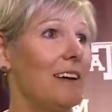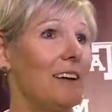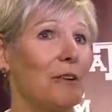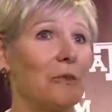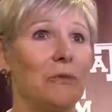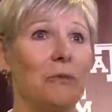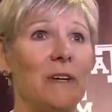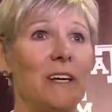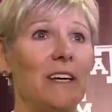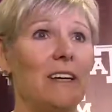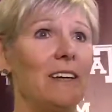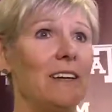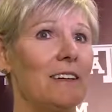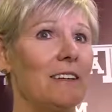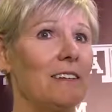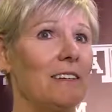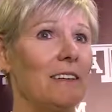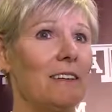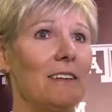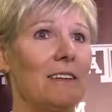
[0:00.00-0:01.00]
We
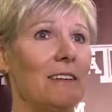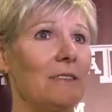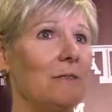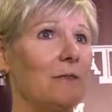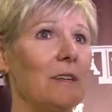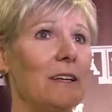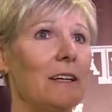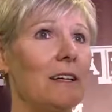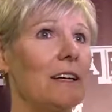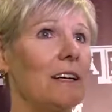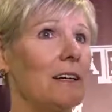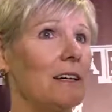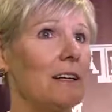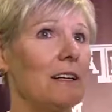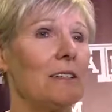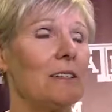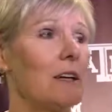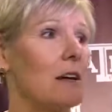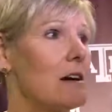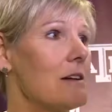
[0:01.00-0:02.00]
get
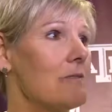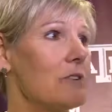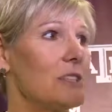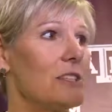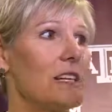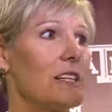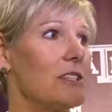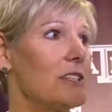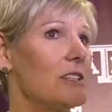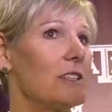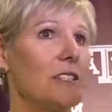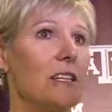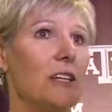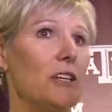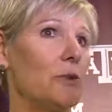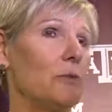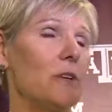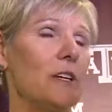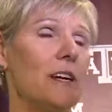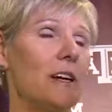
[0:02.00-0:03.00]
into conversations that
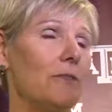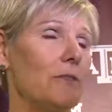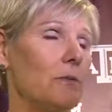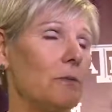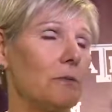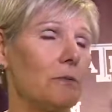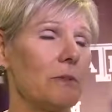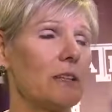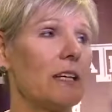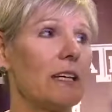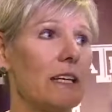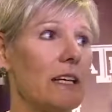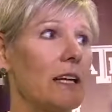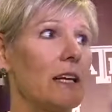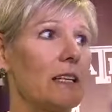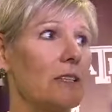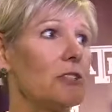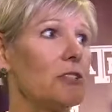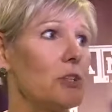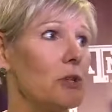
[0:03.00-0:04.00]
you would never really get
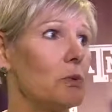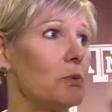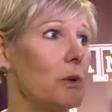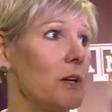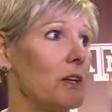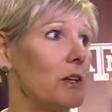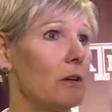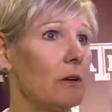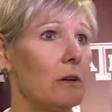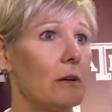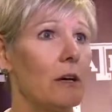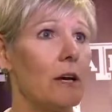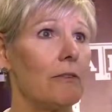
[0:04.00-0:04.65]
into when